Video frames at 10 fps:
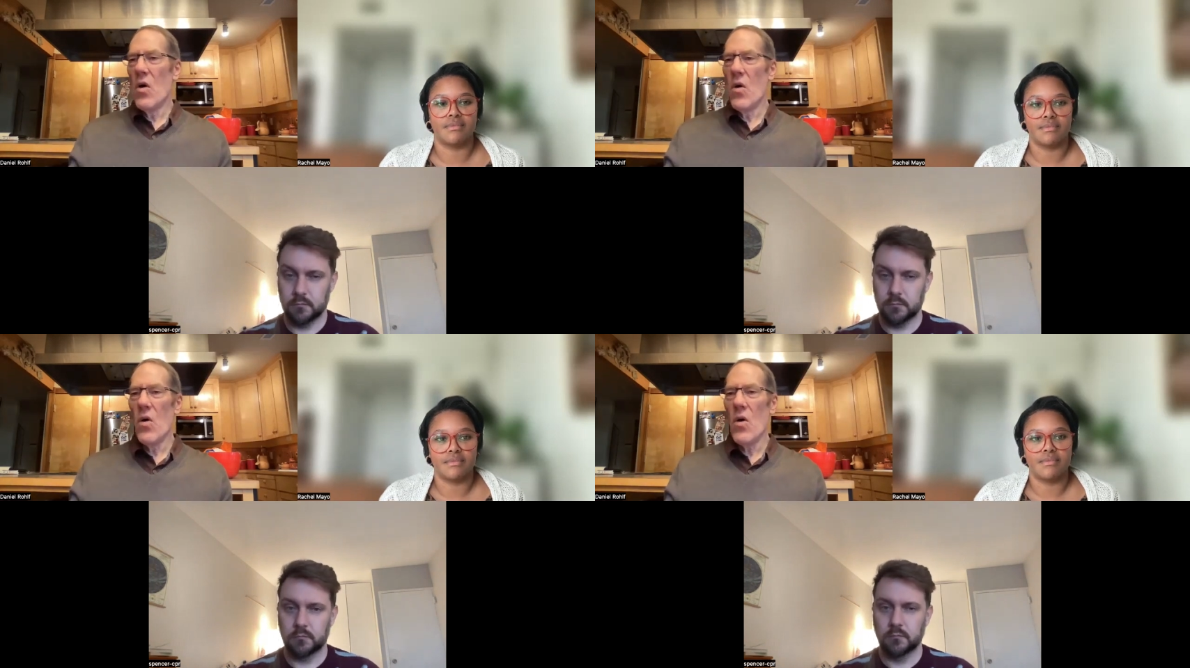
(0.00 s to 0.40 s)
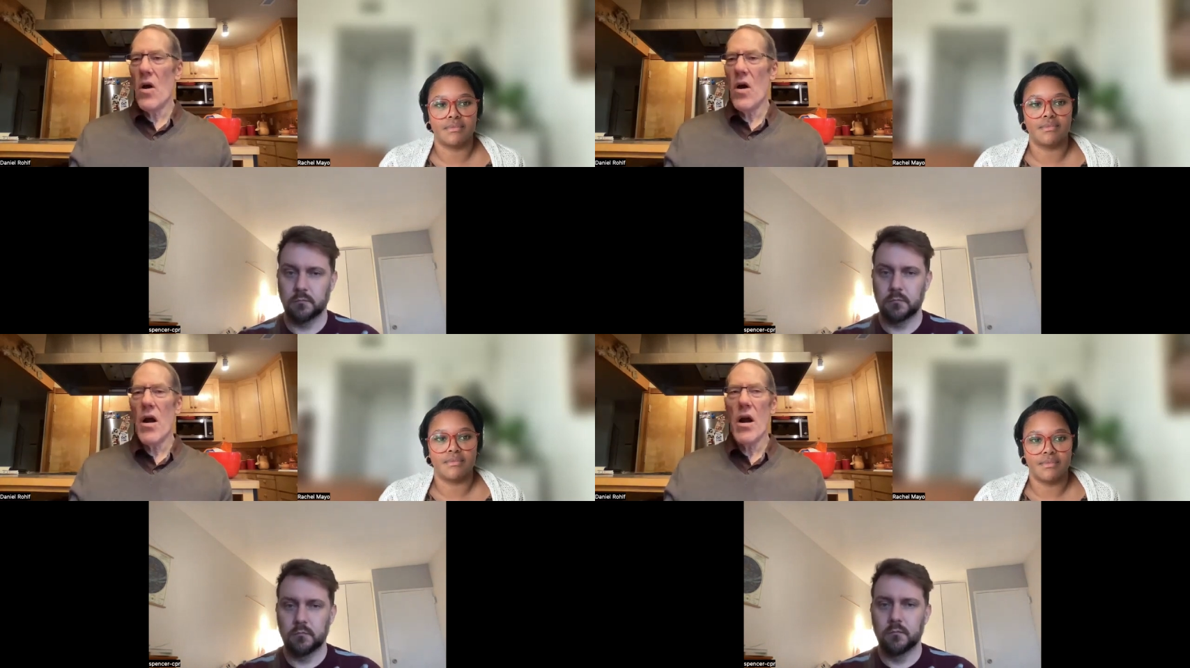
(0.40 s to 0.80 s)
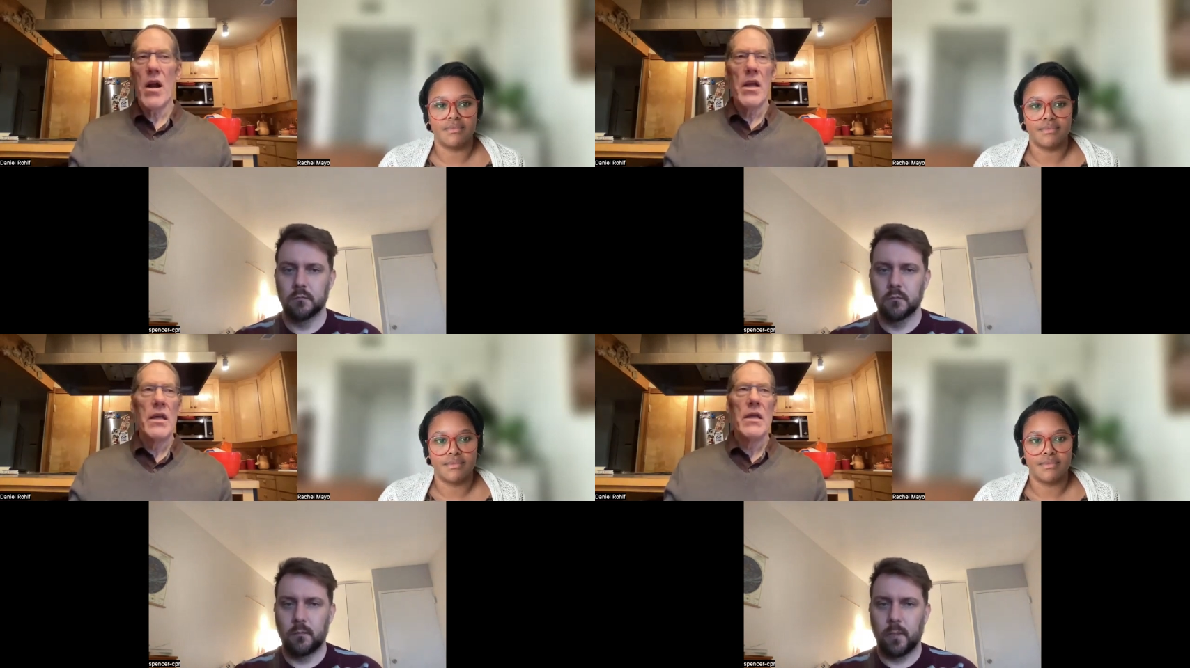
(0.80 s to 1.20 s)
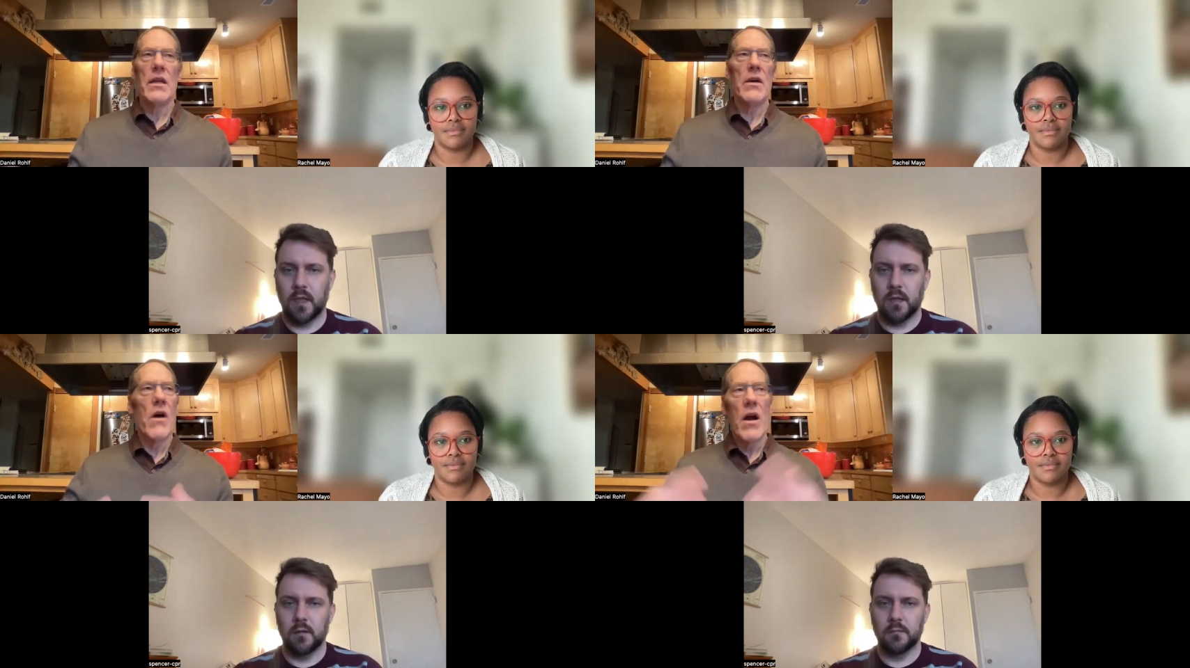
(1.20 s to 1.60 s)
Speaker 1: or
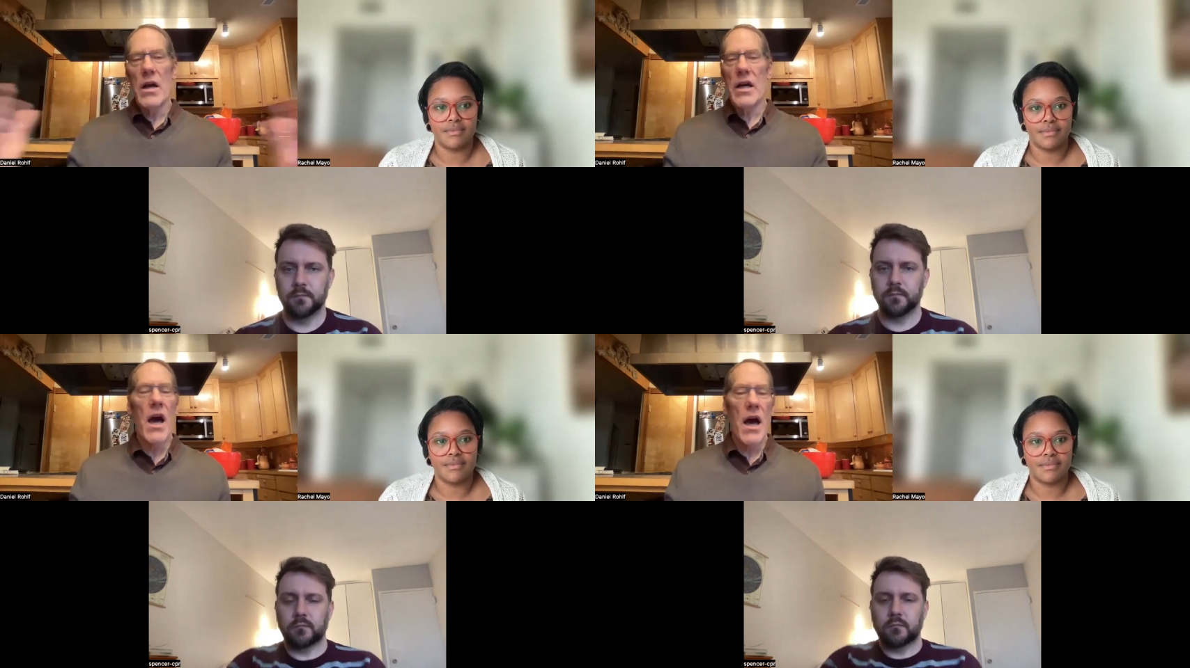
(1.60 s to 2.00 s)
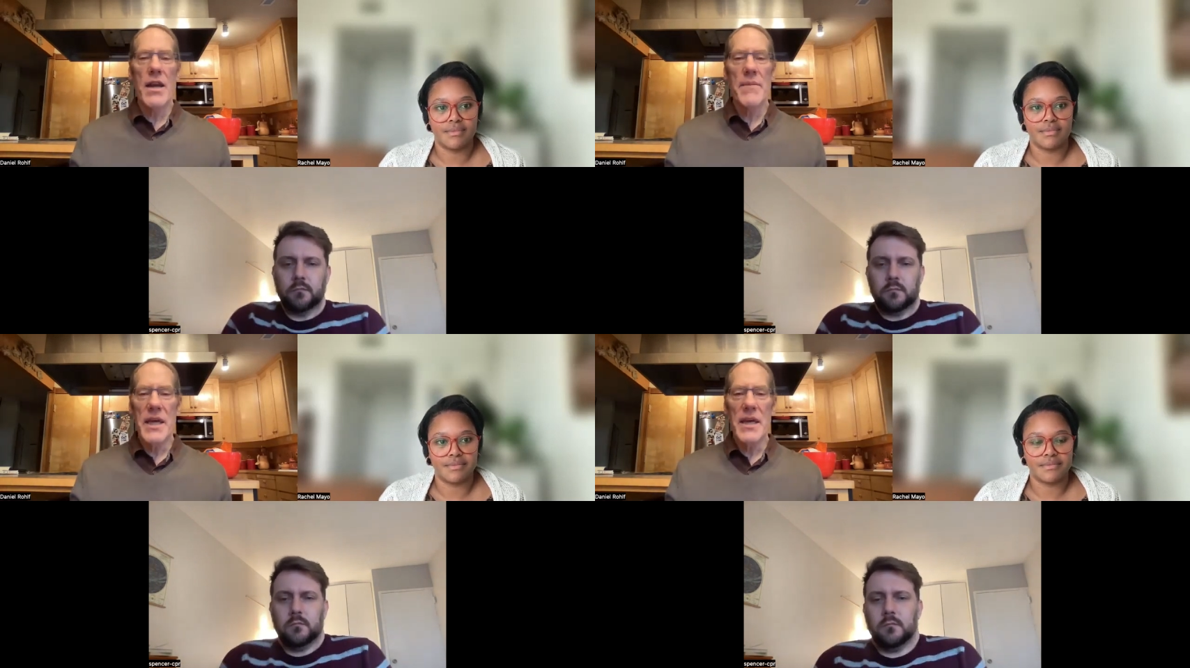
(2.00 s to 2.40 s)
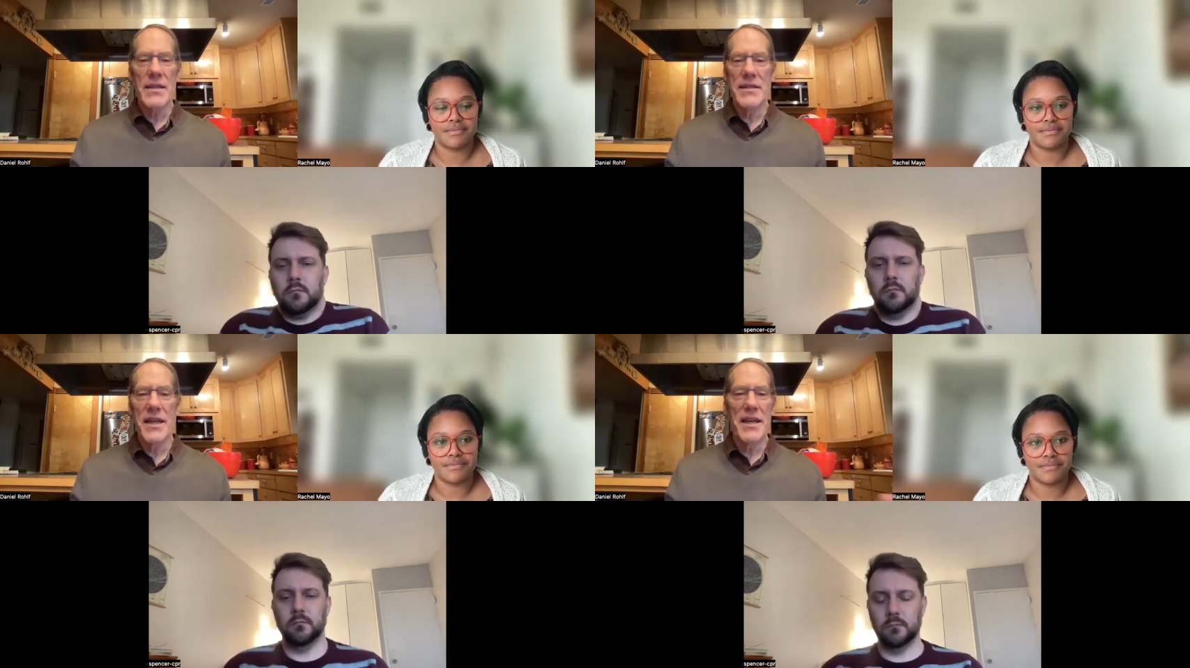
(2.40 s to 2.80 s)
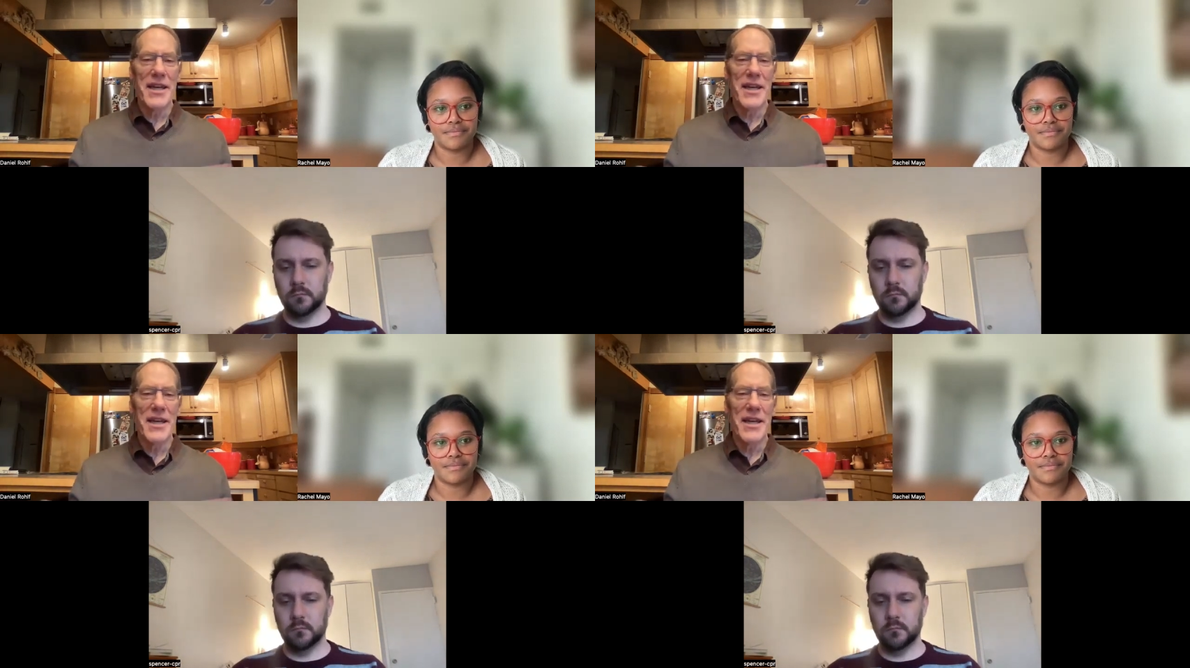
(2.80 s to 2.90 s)
you know our economy is going